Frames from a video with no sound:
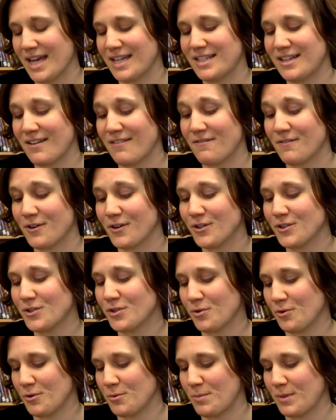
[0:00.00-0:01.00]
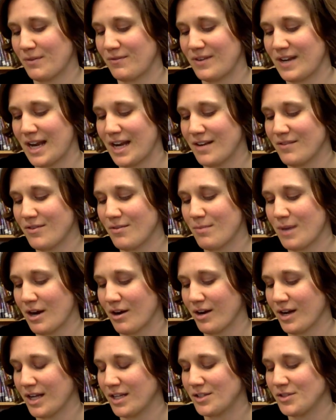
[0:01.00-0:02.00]
a diverse group of Native
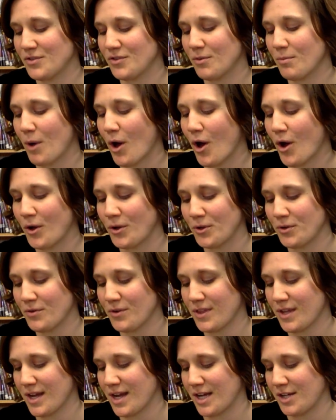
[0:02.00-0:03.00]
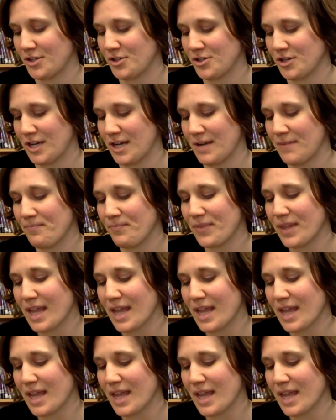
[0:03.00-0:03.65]
Americans from all over the country.